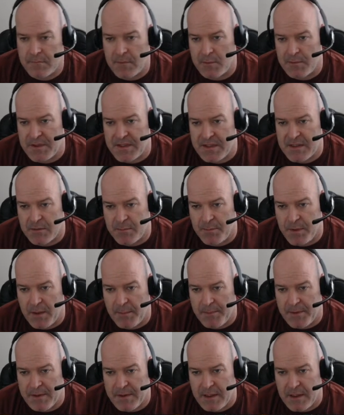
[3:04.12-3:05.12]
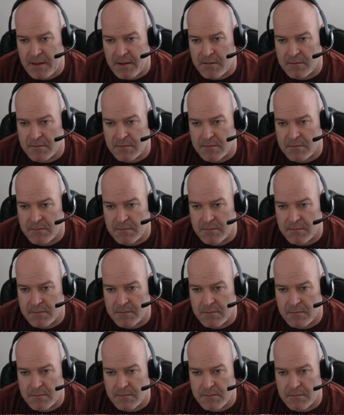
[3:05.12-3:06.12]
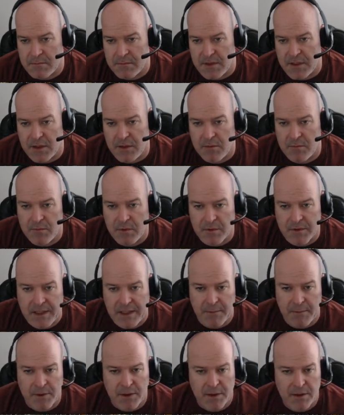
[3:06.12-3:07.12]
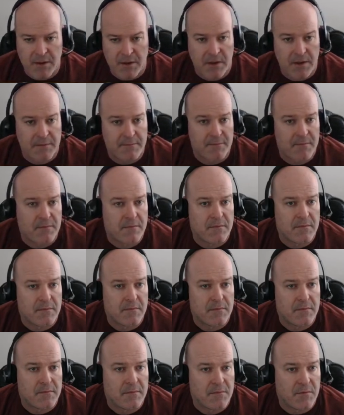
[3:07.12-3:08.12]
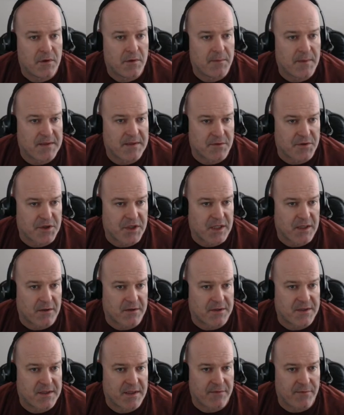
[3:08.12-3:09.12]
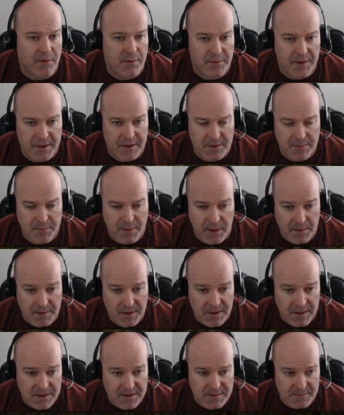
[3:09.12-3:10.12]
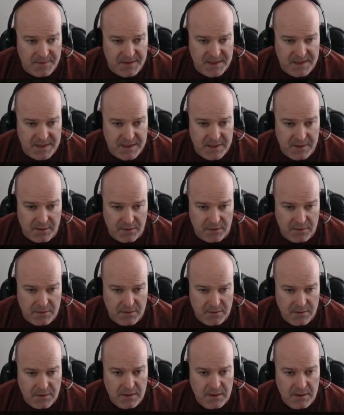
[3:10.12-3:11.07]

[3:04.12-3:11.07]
Are we still pumping out? Nope. Okay, we're good on... Well, we might as well check our stuff over here. Probably could get some steel.